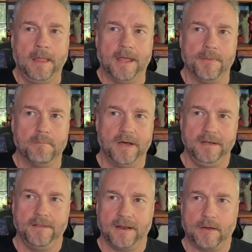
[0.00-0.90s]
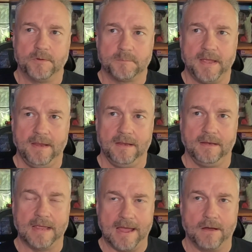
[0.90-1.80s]
and the money that I was
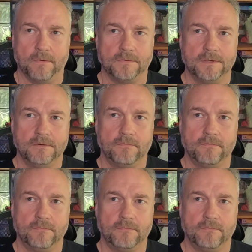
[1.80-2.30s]
paying out